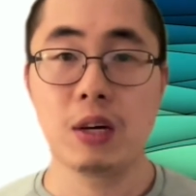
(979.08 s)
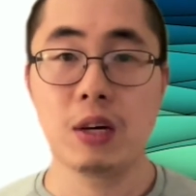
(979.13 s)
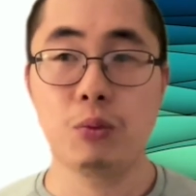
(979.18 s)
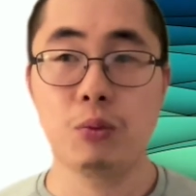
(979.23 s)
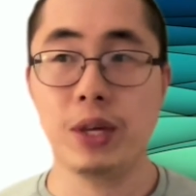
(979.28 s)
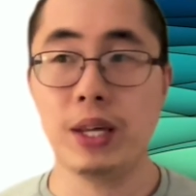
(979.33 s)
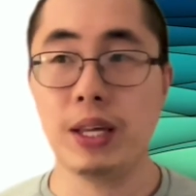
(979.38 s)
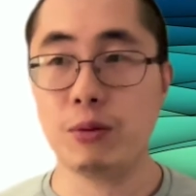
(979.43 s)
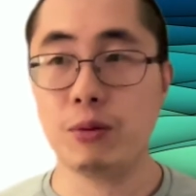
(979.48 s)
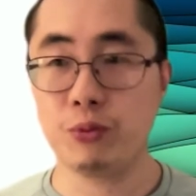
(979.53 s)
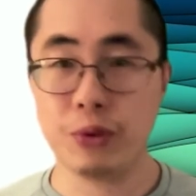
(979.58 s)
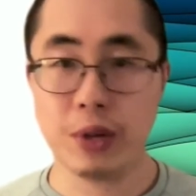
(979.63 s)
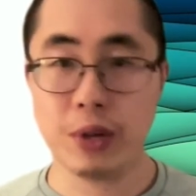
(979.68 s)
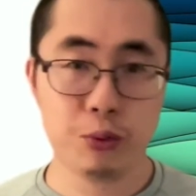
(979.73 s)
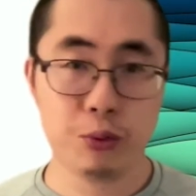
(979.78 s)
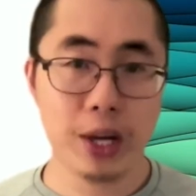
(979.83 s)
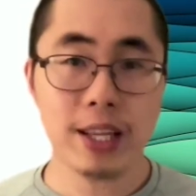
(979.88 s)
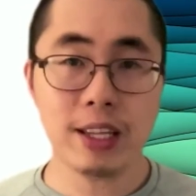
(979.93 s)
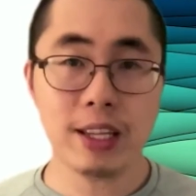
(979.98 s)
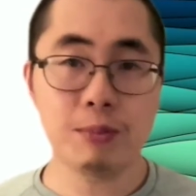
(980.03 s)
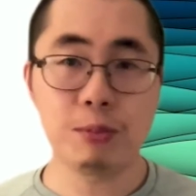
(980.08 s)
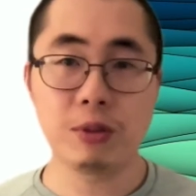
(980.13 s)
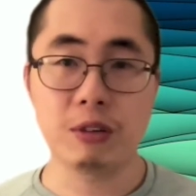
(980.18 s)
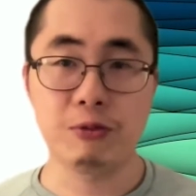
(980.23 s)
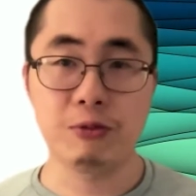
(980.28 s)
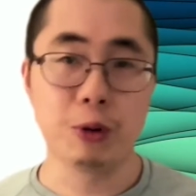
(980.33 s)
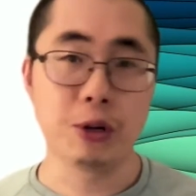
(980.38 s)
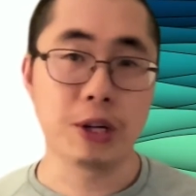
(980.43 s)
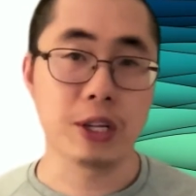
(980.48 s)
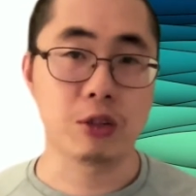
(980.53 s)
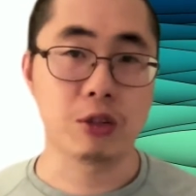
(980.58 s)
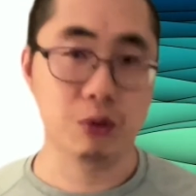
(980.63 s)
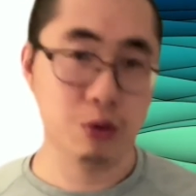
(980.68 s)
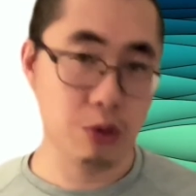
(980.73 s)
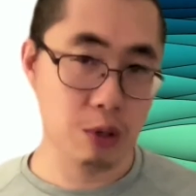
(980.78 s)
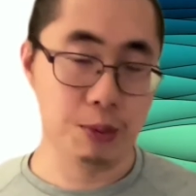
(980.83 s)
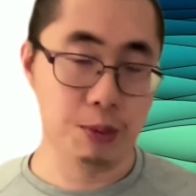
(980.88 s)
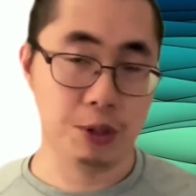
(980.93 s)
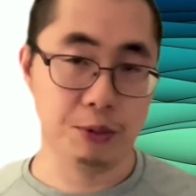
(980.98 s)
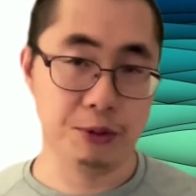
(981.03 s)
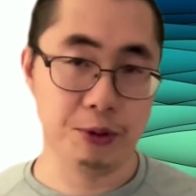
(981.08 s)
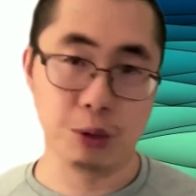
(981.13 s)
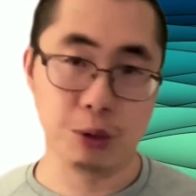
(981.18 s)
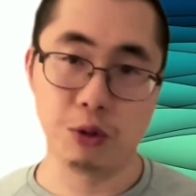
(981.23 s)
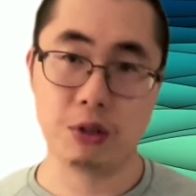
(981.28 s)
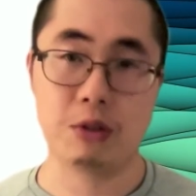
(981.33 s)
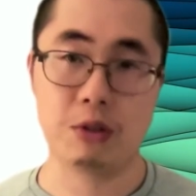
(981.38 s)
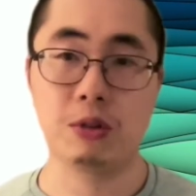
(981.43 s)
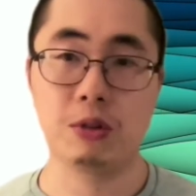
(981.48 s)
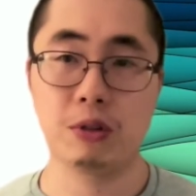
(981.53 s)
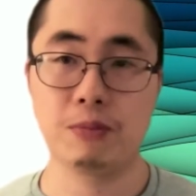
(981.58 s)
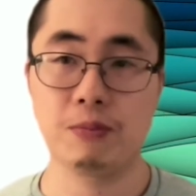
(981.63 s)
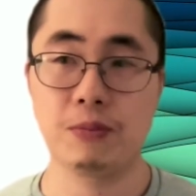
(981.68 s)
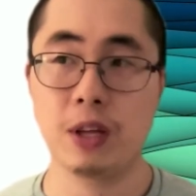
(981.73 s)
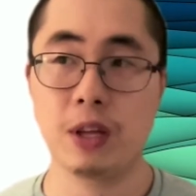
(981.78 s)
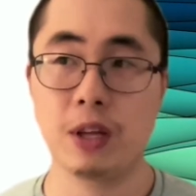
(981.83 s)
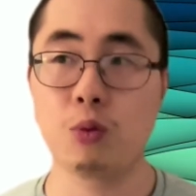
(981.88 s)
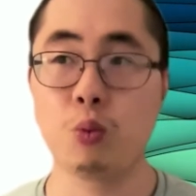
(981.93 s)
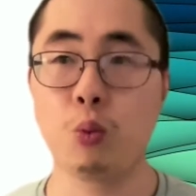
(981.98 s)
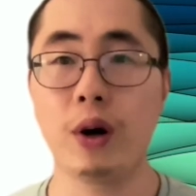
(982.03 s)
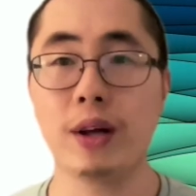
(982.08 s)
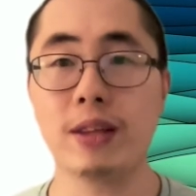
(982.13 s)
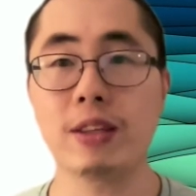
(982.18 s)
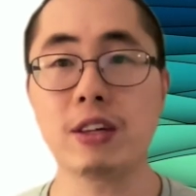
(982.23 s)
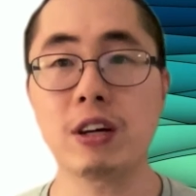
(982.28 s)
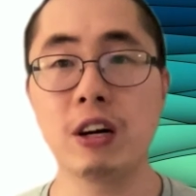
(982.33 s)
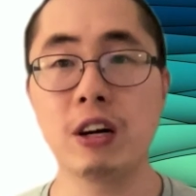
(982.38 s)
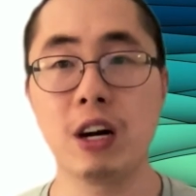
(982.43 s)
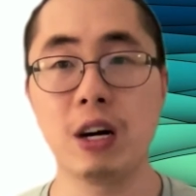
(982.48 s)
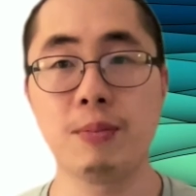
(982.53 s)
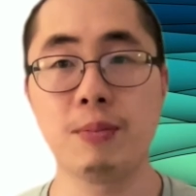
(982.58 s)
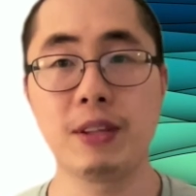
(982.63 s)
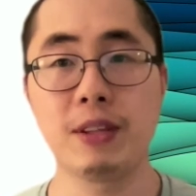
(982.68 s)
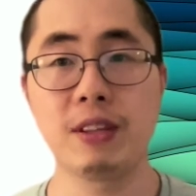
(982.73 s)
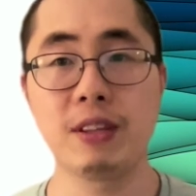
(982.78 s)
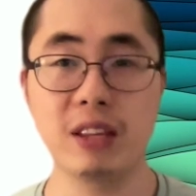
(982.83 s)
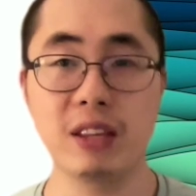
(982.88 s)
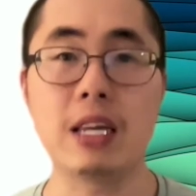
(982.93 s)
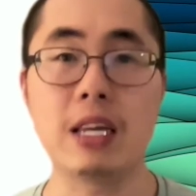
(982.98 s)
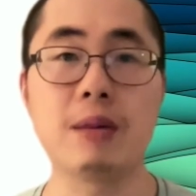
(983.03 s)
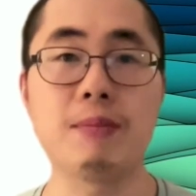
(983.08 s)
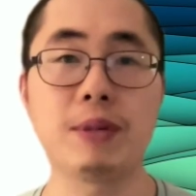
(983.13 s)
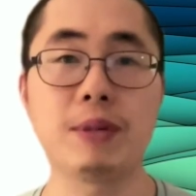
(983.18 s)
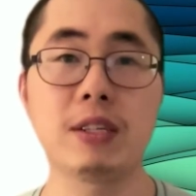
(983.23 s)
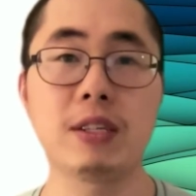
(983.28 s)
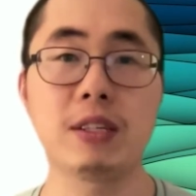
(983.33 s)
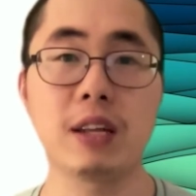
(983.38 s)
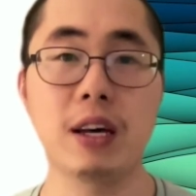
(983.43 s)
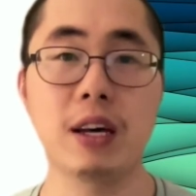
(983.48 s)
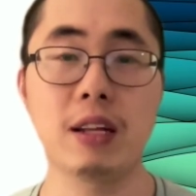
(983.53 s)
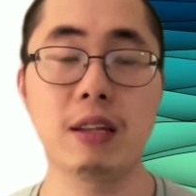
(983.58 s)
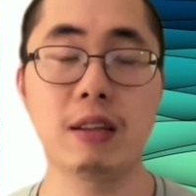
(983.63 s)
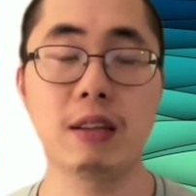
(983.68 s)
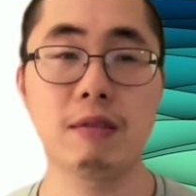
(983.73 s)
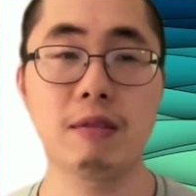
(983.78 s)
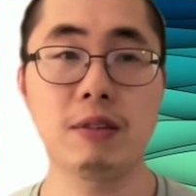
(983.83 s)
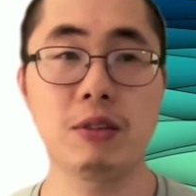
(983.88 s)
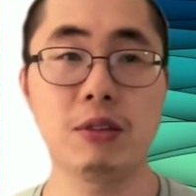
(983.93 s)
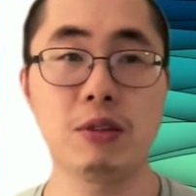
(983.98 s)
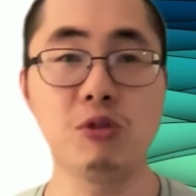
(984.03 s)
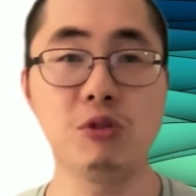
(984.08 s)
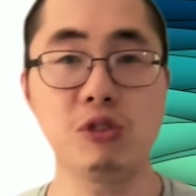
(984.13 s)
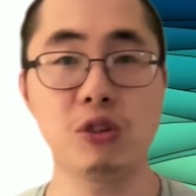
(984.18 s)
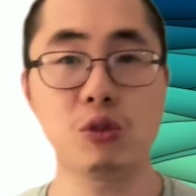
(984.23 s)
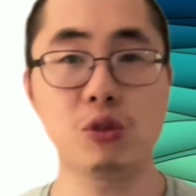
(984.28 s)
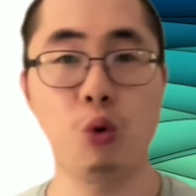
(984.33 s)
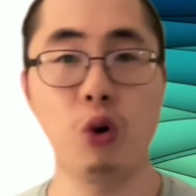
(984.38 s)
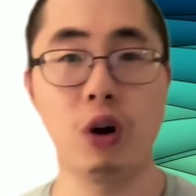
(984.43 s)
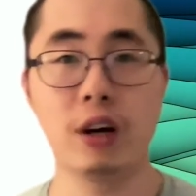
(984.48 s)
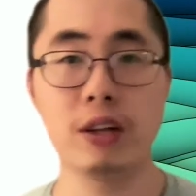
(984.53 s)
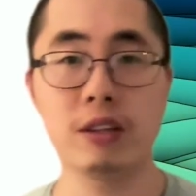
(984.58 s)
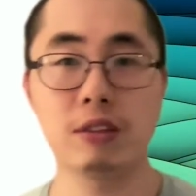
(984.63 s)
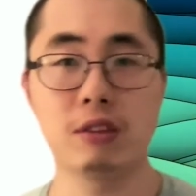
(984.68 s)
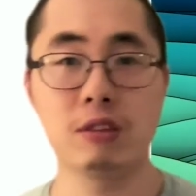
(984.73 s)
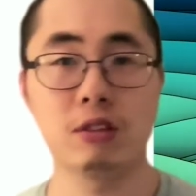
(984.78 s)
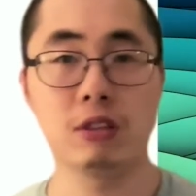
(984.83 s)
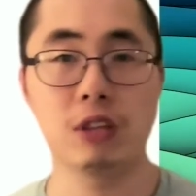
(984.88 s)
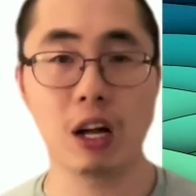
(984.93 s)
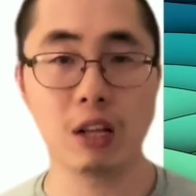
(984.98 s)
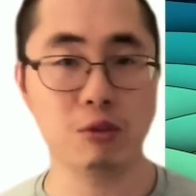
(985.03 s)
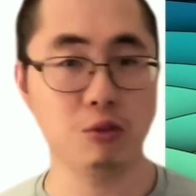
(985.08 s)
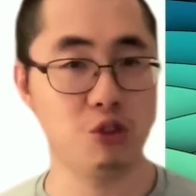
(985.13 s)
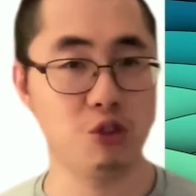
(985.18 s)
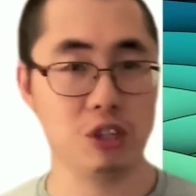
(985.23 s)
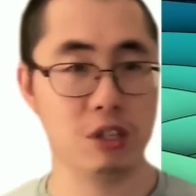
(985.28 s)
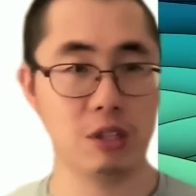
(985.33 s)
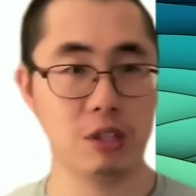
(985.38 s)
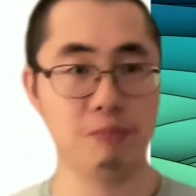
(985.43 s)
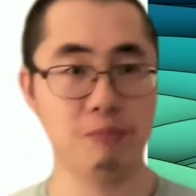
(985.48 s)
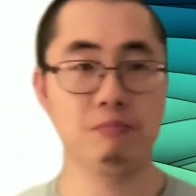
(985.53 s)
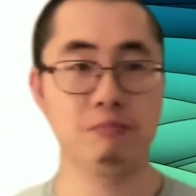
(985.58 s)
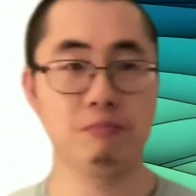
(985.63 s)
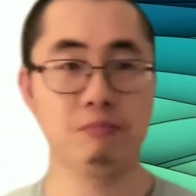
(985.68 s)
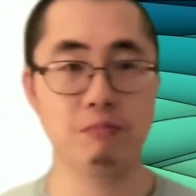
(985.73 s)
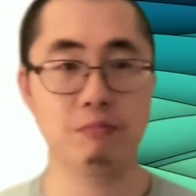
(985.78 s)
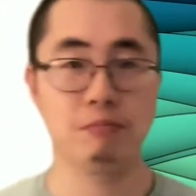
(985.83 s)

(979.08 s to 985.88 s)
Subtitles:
We ran a number of focus groups of users, and one common theme is that users want not just